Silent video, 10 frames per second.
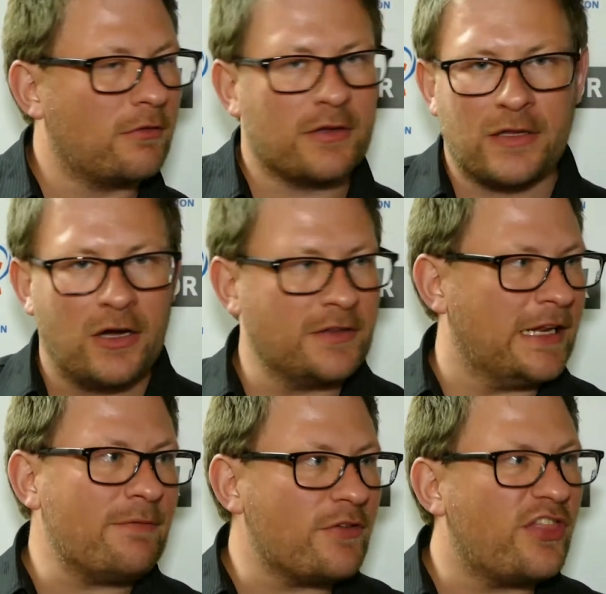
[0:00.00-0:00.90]
I did, I did
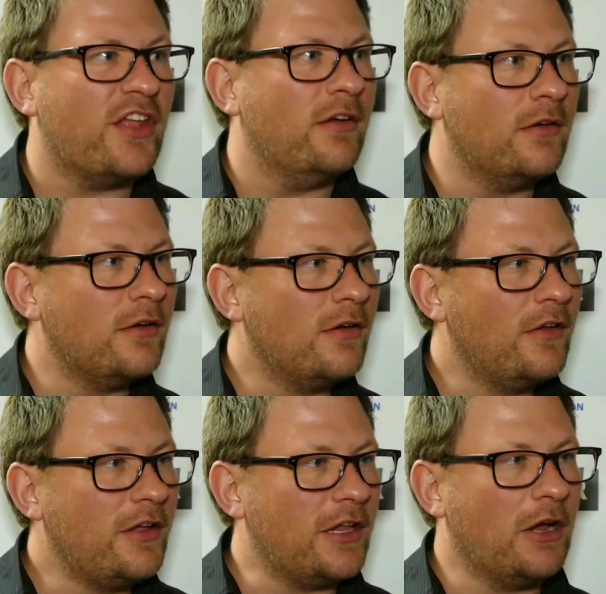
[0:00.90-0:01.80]
everything. Yeah,
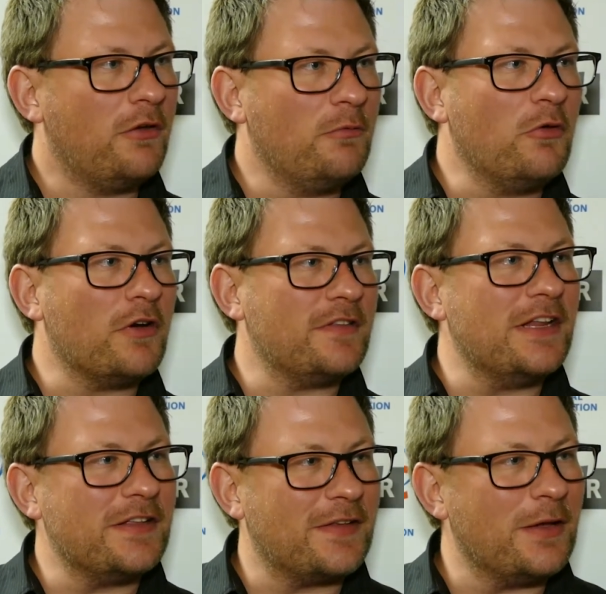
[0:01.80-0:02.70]
yeah. You know, and the more I did
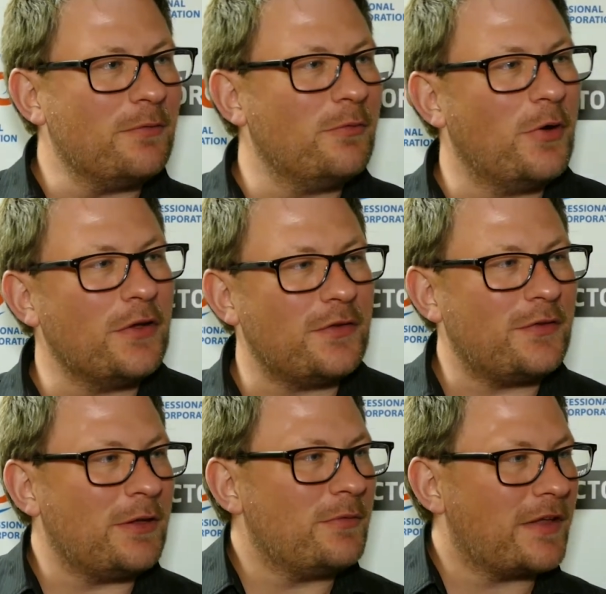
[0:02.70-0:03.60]
the same, the worse it
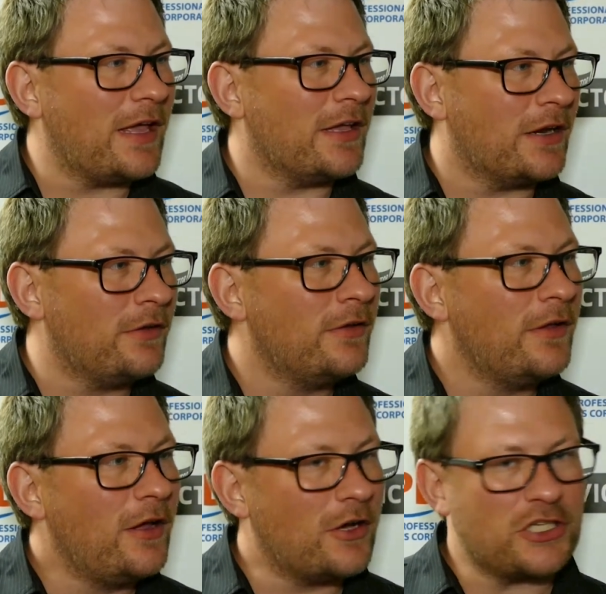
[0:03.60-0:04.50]
seemed to get. You know,
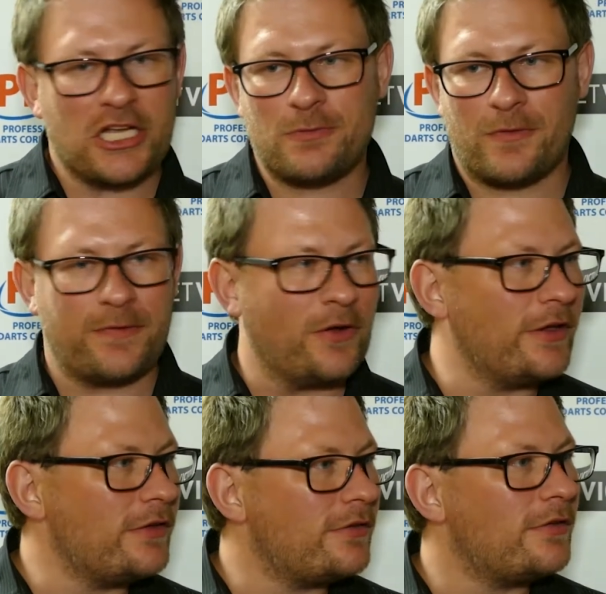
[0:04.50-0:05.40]
I changed my
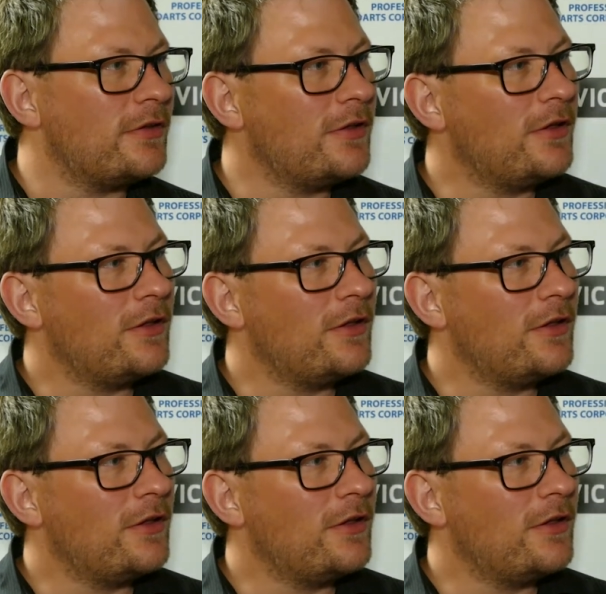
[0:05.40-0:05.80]
flights, yeah.